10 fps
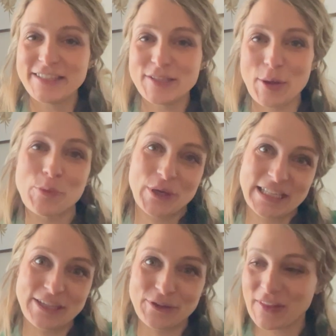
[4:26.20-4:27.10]
someone
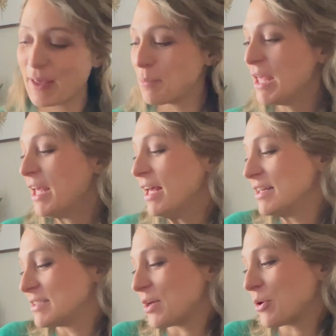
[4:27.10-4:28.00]
near them.
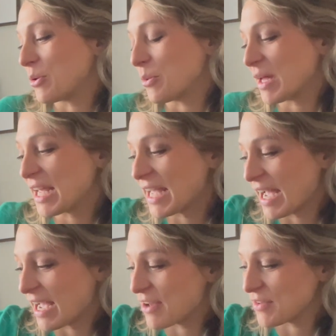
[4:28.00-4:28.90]
So what I
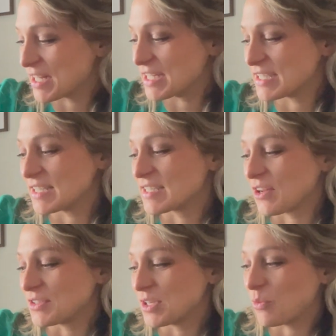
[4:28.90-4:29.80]
have is the
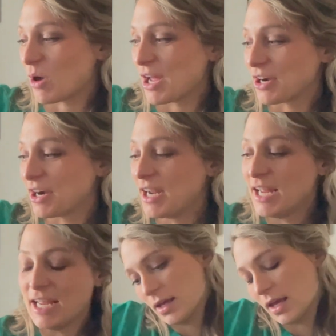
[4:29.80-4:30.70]
salted water.
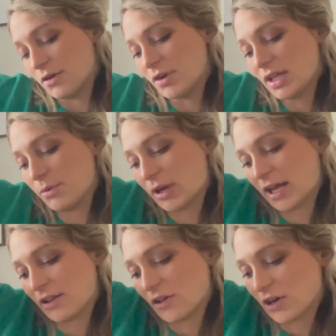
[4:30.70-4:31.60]
And really when
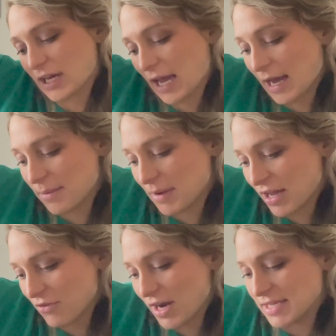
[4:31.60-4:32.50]
I look at
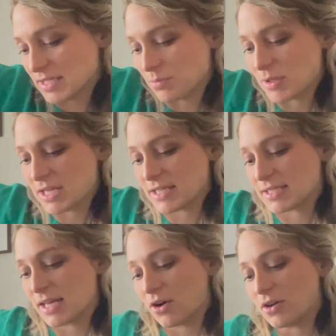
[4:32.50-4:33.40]
my recipes,
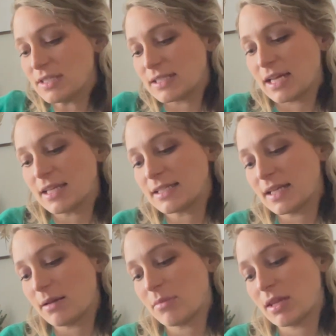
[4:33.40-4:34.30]
they all say the
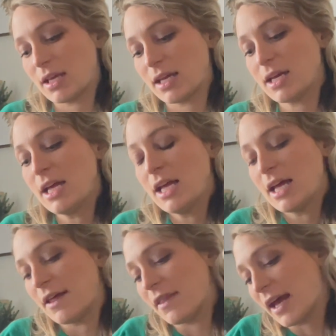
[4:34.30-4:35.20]
same thing.
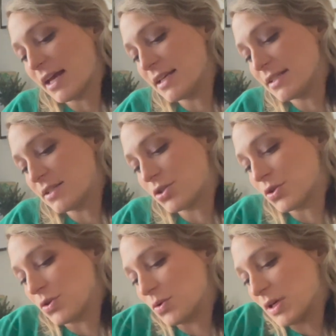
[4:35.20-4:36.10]
And that is
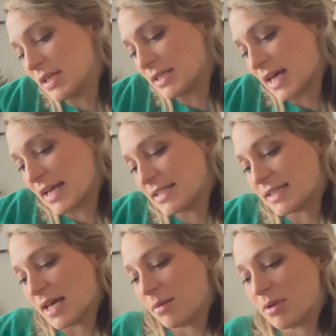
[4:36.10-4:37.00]
to dice
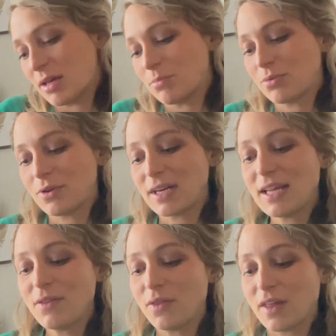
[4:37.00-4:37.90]
them in
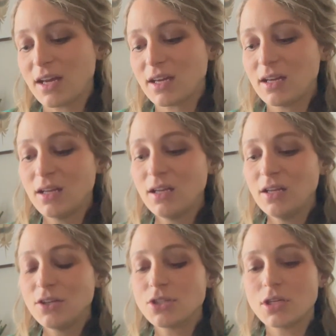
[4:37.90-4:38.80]
pretty thick
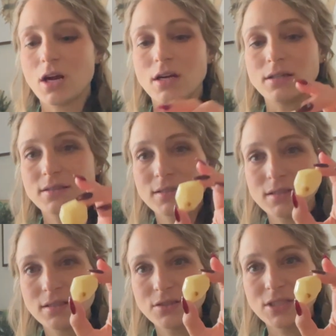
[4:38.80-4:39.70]

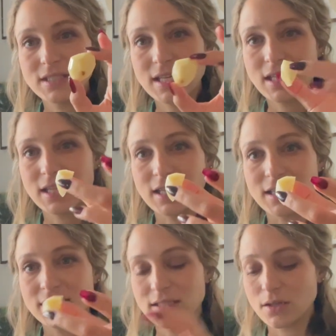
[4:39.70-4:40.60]
chunks, just like
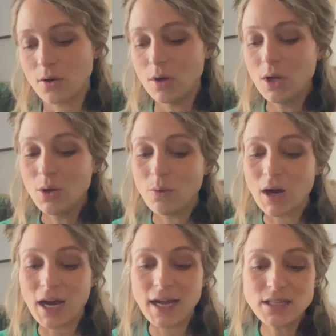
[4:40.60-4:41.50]
this. So
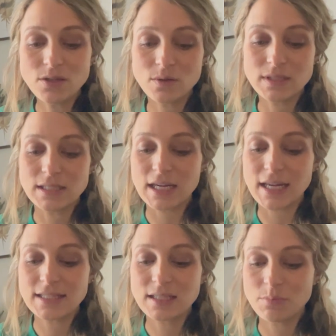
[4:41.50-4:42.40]
what I do is
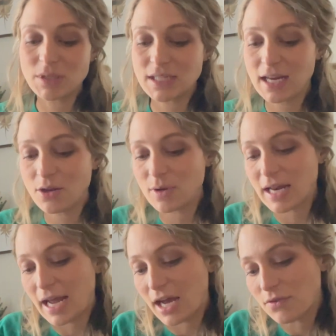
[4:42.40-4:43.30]
dice the potato in
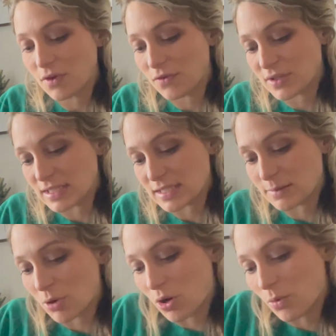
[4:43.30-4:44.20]
half if it's a
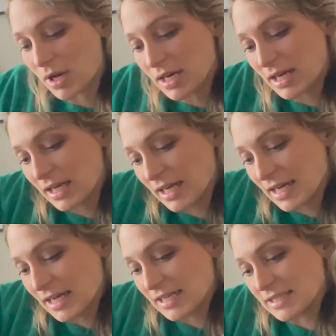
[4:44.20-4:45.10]
small one,
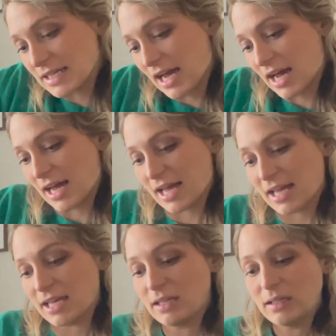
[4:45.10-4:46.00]
and
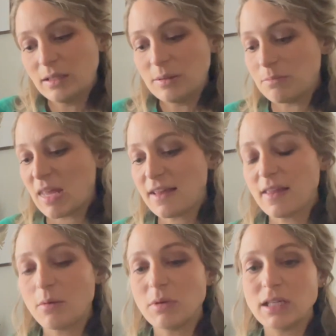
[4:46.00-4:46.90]
I make
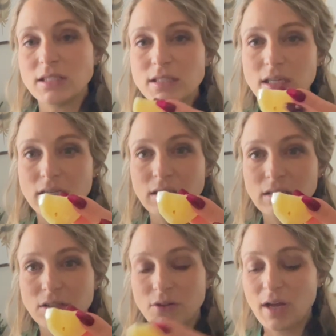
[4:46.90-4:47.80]
them into
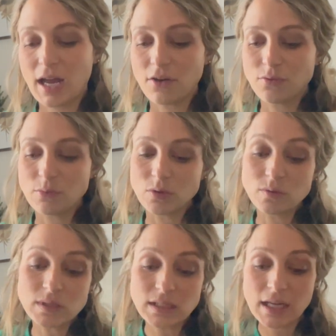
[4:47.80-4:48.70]
little half
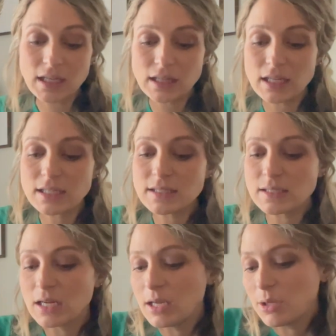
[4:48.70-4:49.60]
moons like
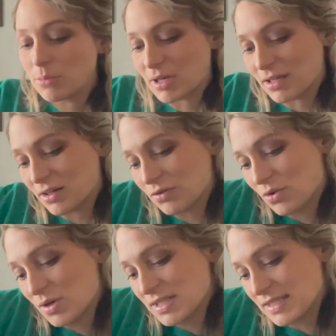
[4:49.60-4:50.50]
this. But of
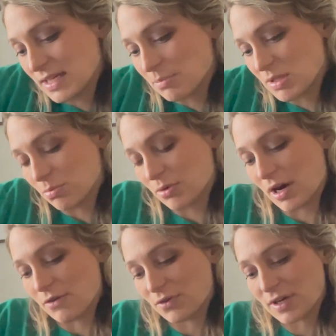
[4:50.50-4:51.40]
course it's up to
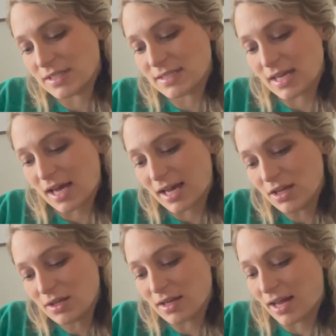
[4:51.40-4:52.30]
preference.
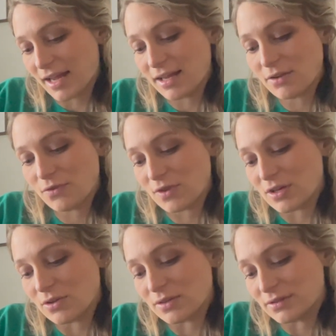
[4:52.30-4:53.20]
I
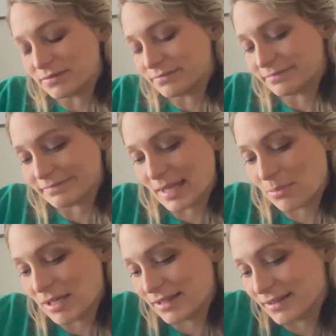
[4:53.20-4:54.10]
feel,
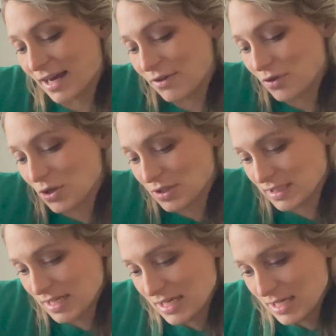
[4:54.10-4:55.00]
I've
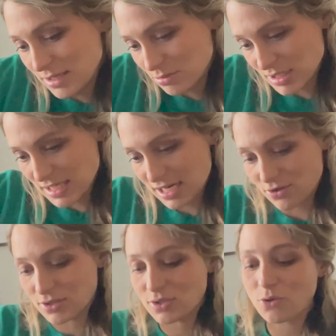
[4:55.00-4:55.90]
cooked
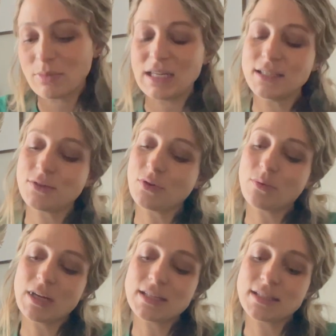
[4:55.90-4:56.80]
potatoes so many different
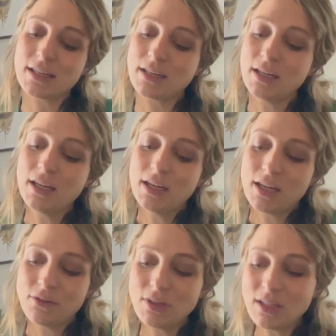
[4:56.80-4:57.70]
ways, and
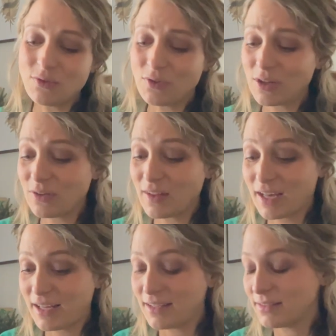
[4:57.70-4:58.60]
I really feel
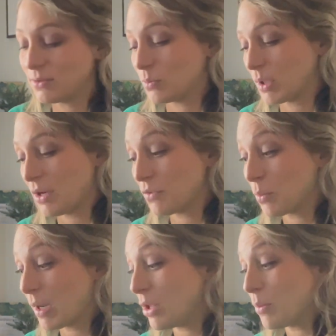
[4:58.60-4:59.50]
that whatever
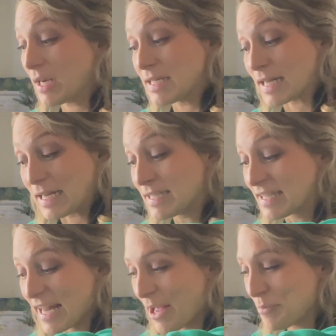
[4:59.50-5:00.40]
way you want to dice
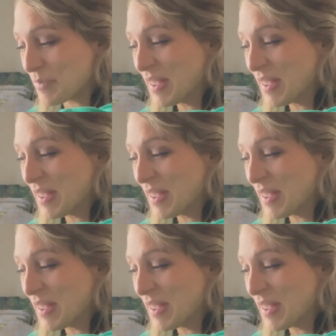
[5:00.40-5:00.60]
them